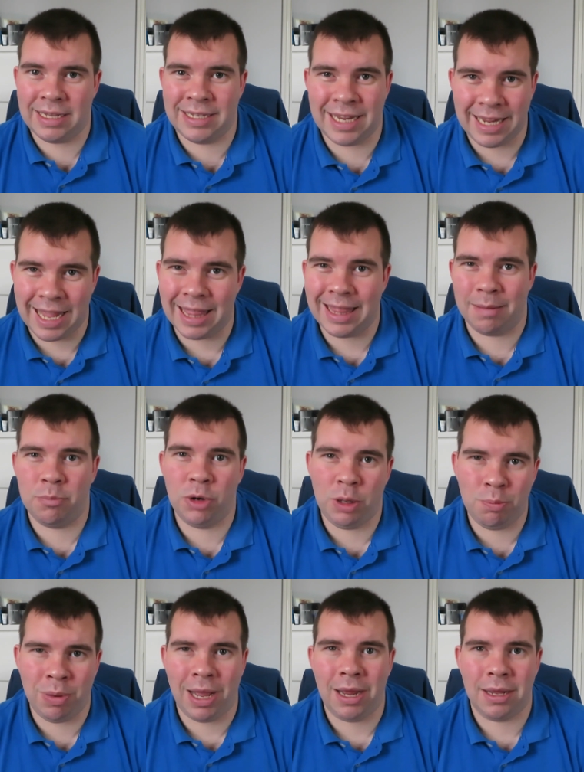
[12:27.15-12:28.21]
to get that
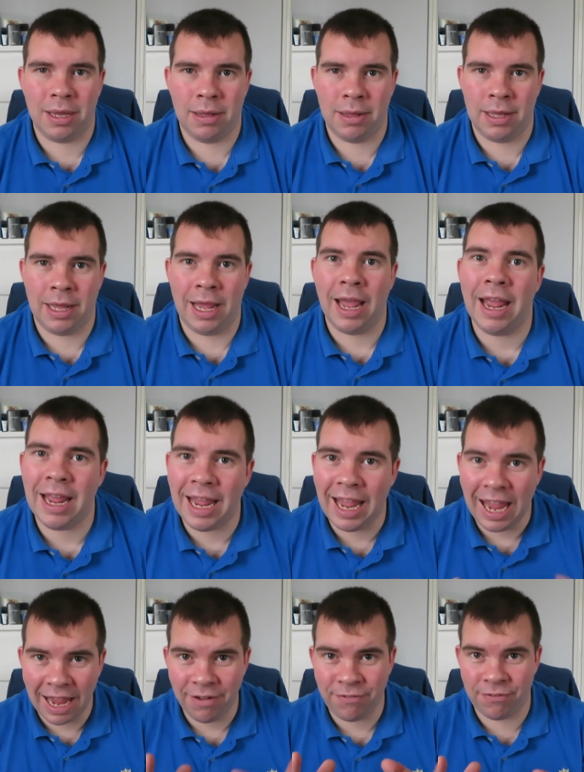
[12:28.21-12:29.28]
money back.
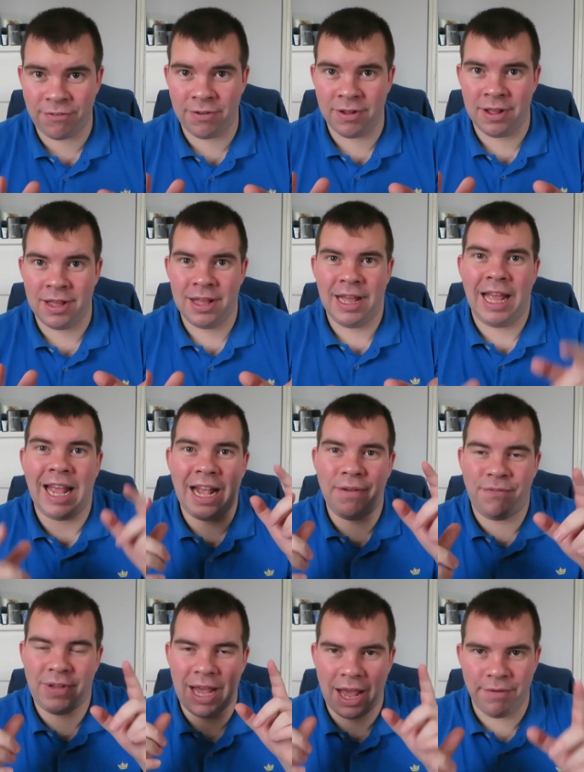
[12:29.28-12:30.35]
If
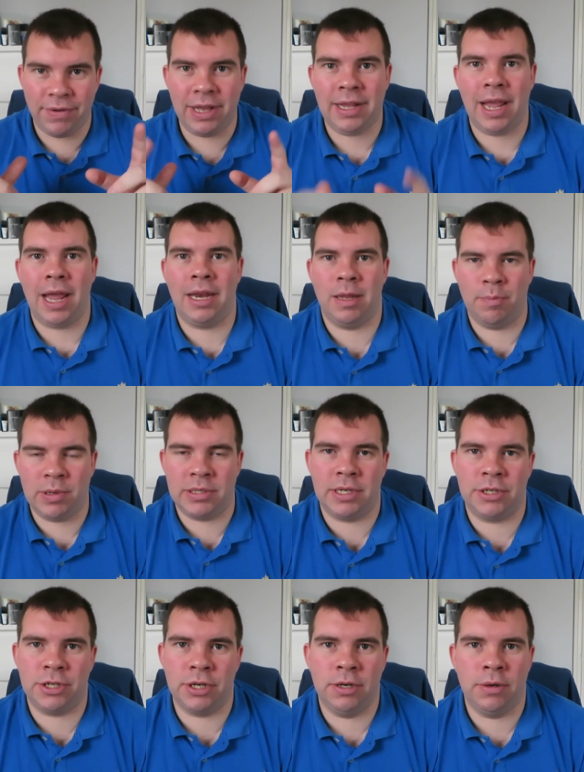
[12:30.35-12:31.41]
you ever get in the
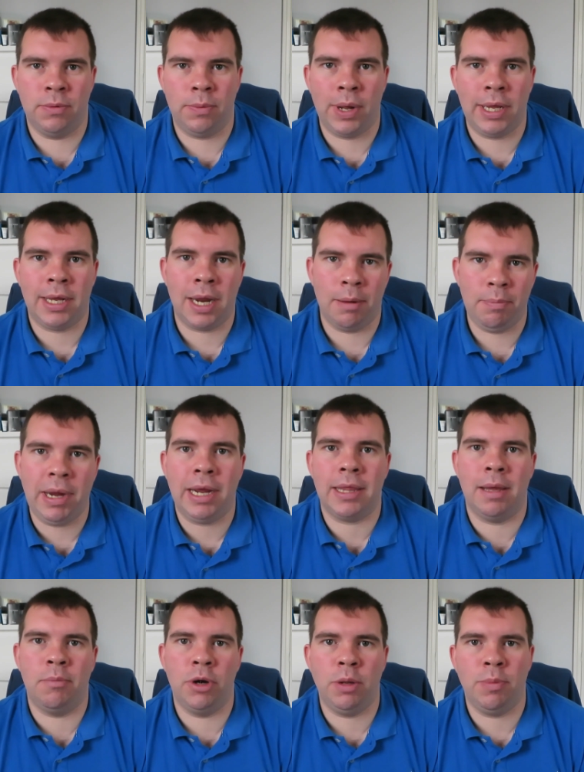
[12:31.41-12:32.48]
position where you can
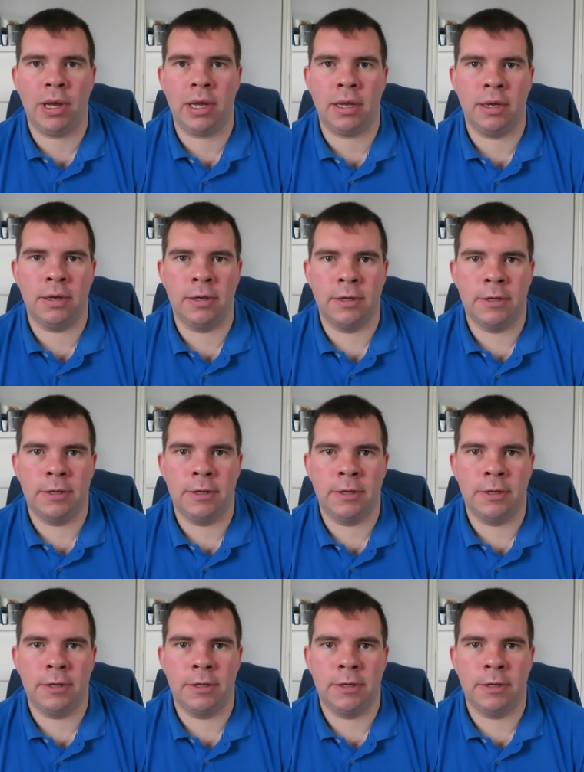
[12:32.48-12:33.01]
make that money back.